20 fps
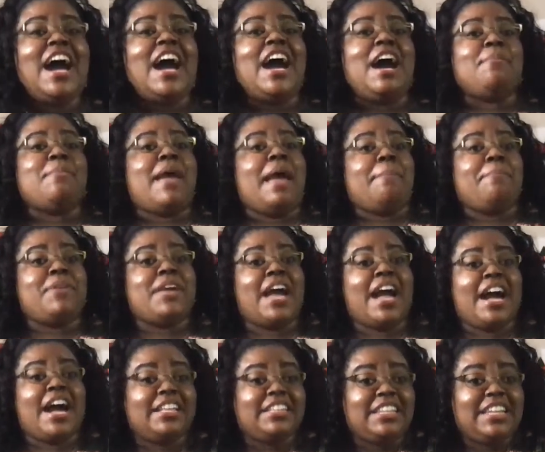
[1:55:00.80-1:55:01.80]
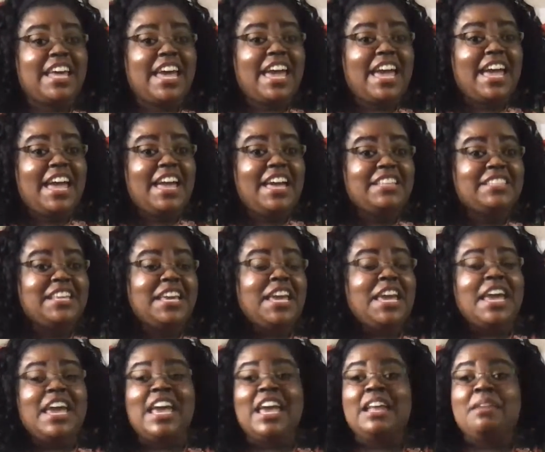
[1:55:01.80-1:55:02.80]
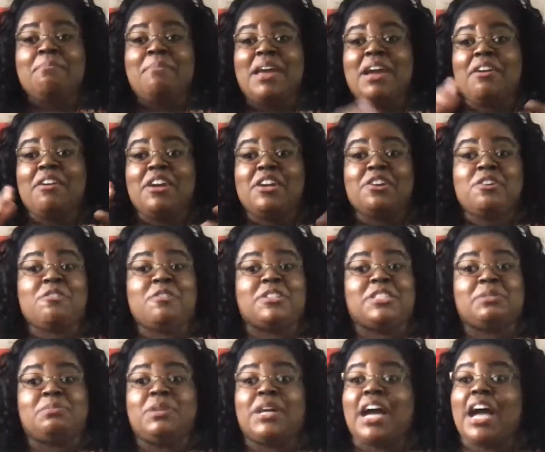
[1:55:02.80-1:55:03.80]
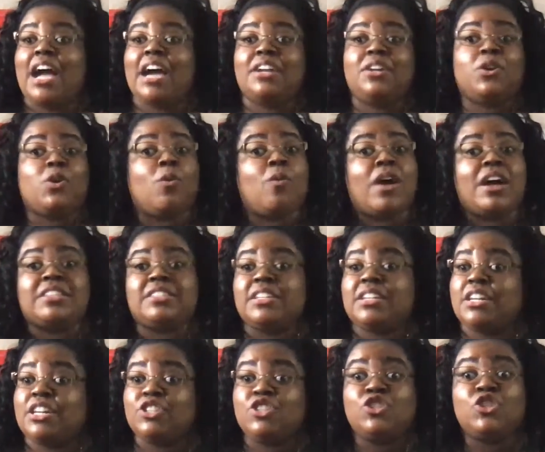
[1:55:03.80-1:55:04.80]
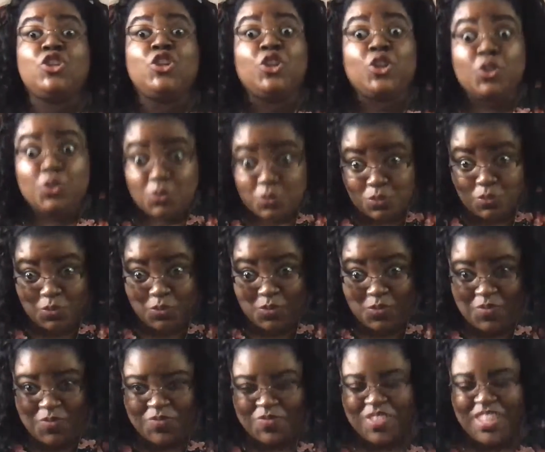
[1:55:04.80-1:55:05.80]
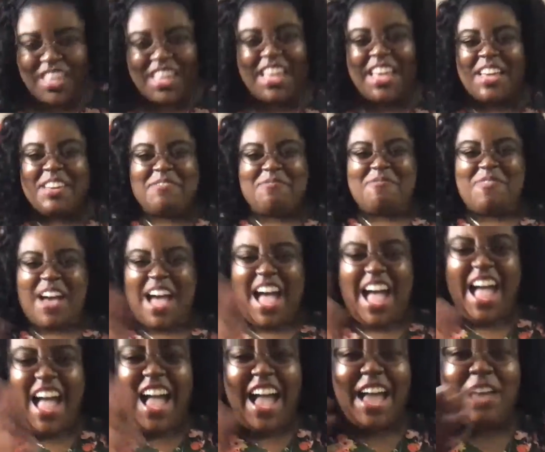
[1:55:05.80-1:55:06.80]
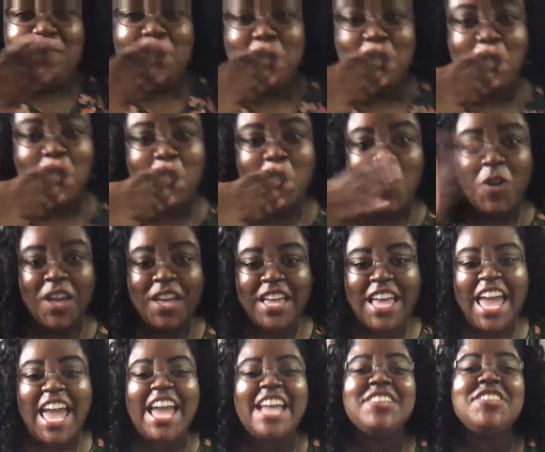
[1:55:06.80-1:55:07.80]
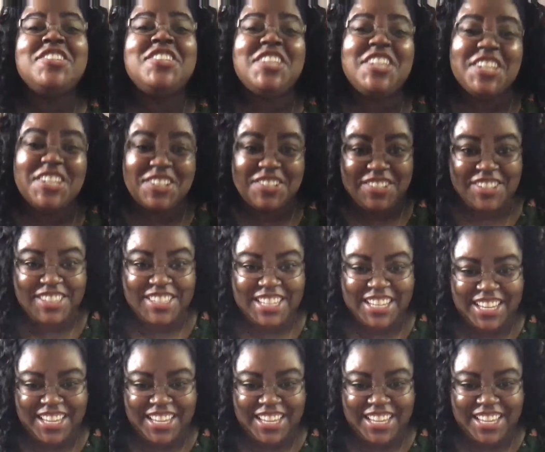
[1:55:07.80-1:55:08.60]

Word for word: Um, happy holidays and Merry Christmas, Hanukkah, Kwanzaa to you. Bye and cheers.